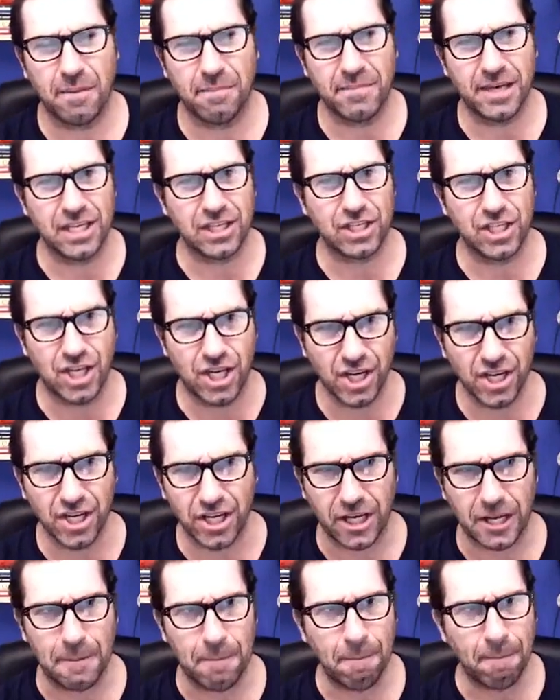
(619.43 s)
is
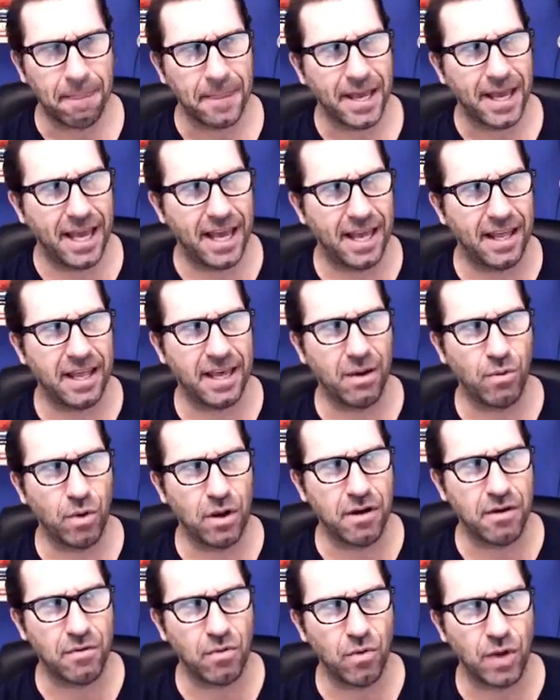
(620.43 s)
good. And then
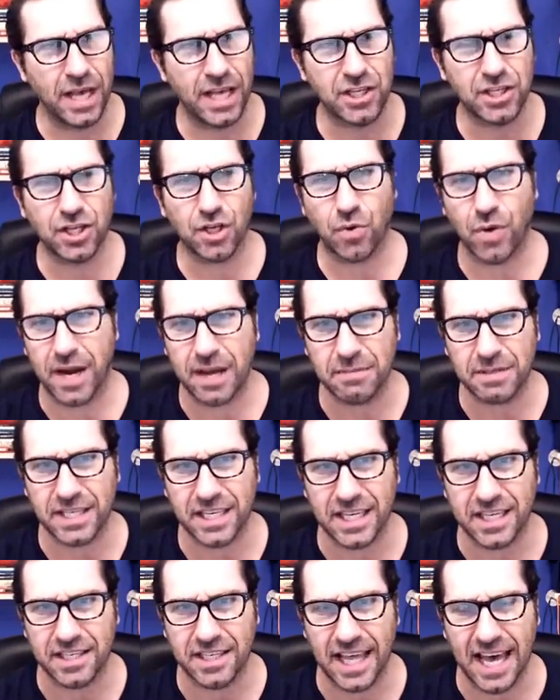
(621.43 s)
when Instagram
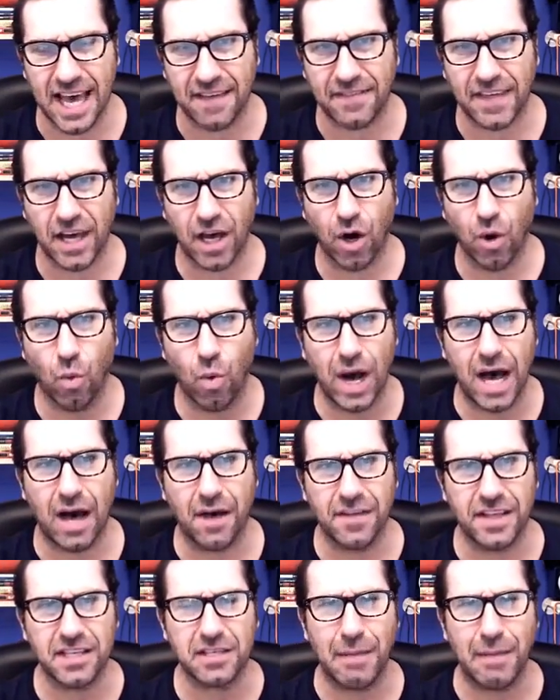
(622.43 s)
sees that, they go, wow,
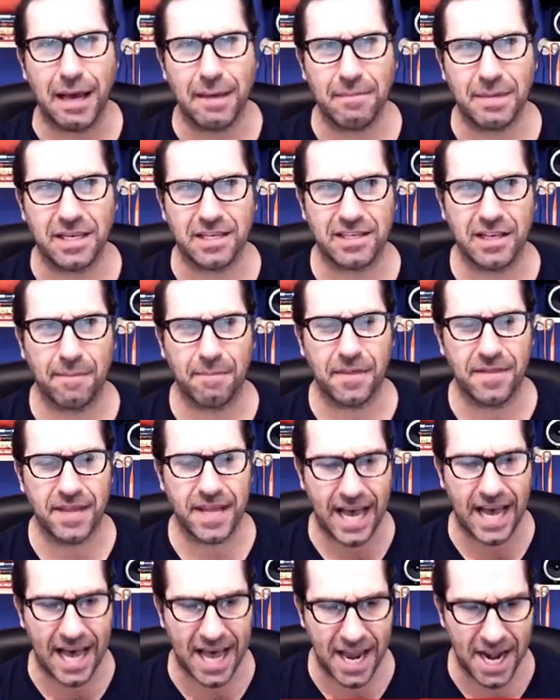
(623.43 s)
this might be something
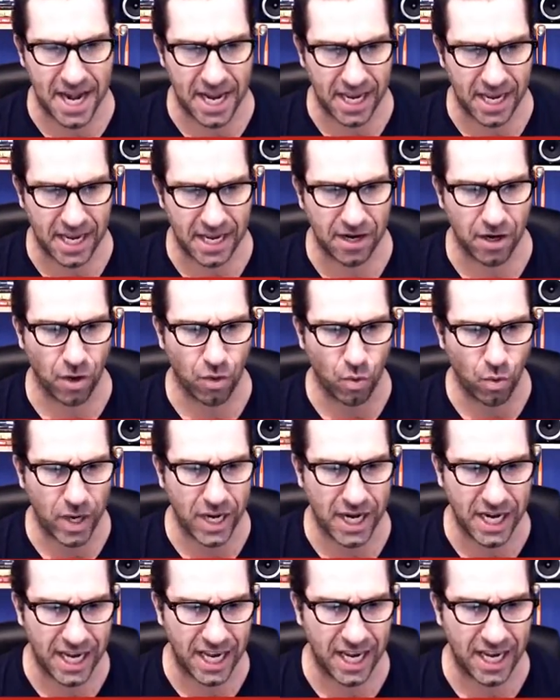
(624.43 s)
that I need or
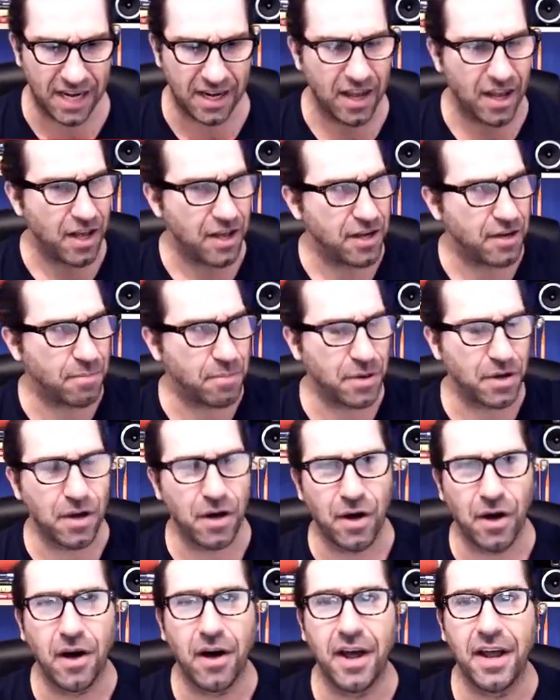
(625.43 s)
we need to put
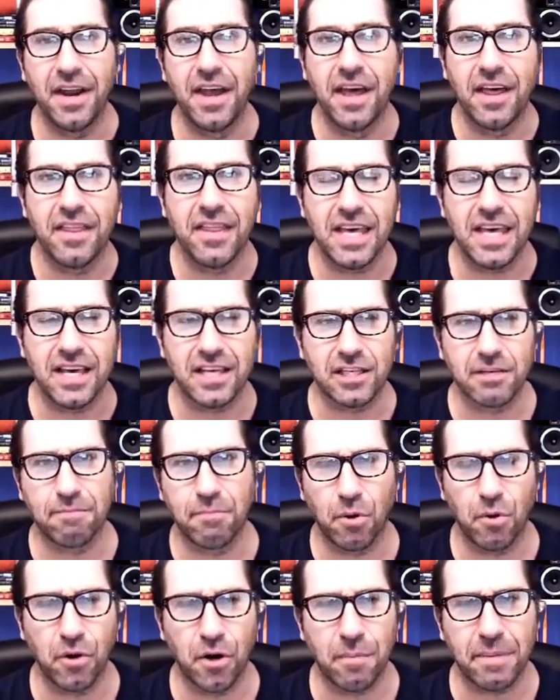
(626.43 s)
on the
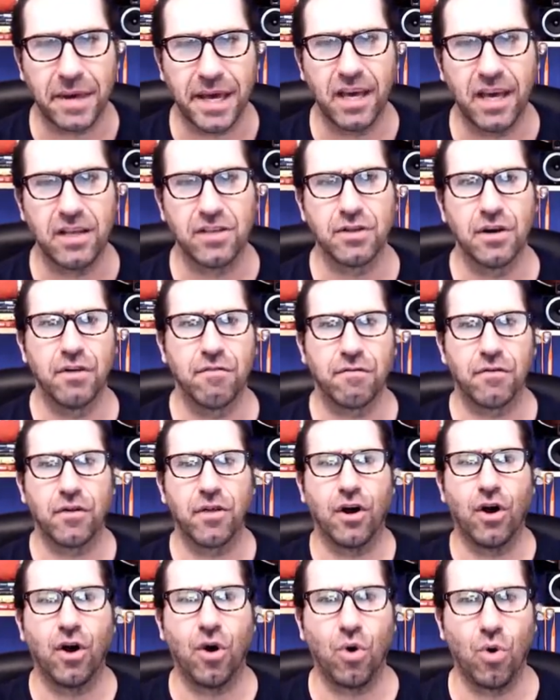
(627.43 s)
Explore page for
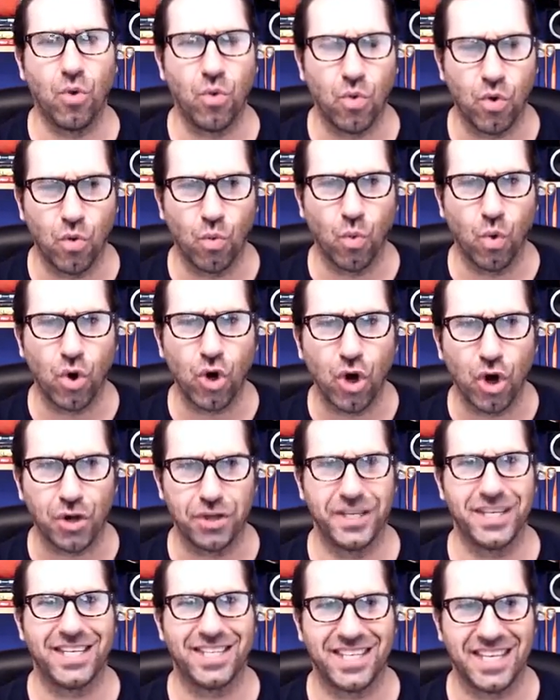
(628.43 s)
the whole
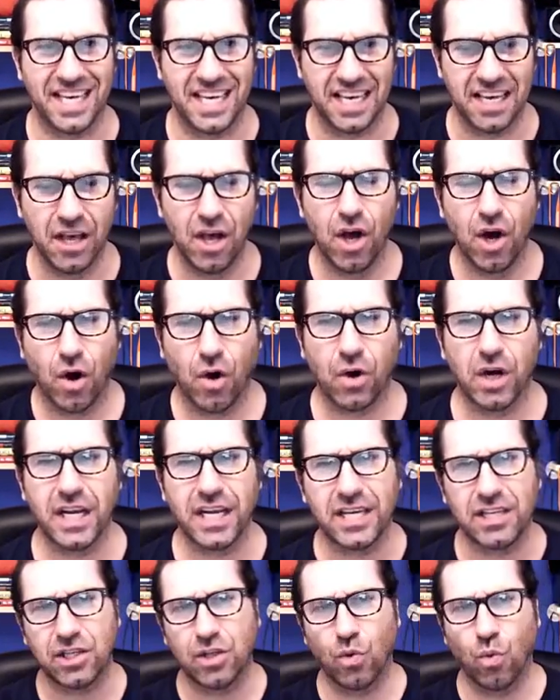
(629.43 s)
world to see, or at
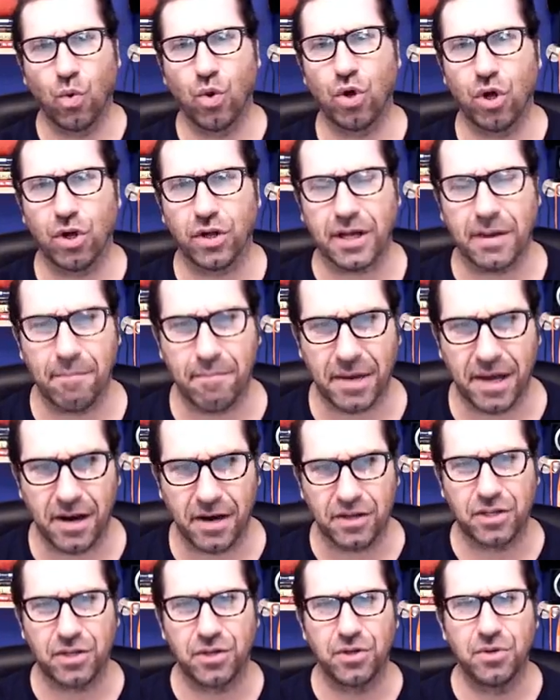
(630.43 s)
least the world
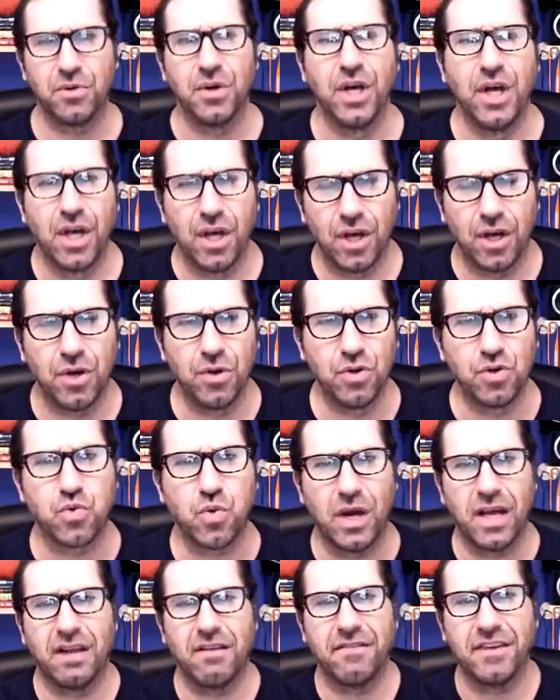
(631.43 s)
compared to who's
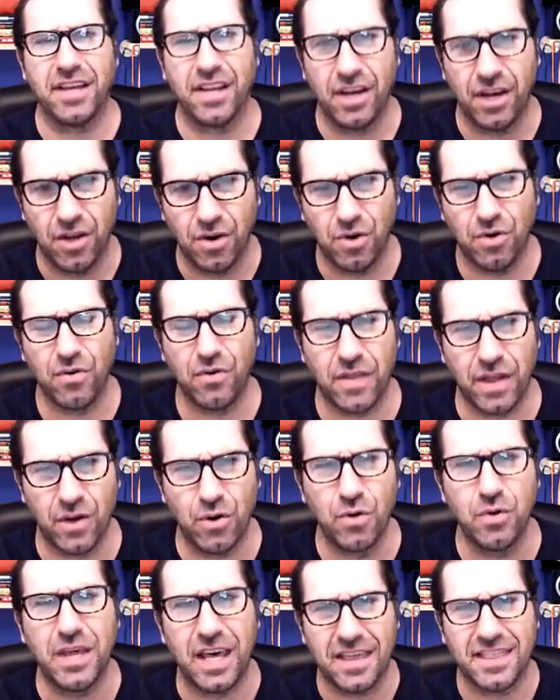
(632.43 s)
relevant and who
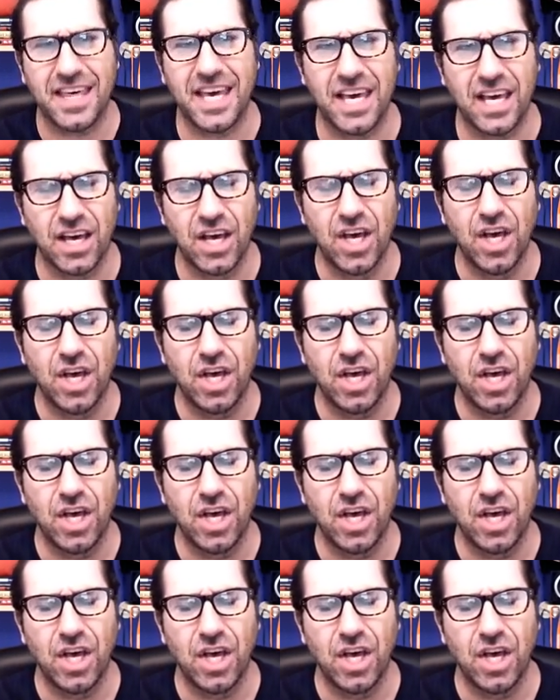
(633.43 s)
they think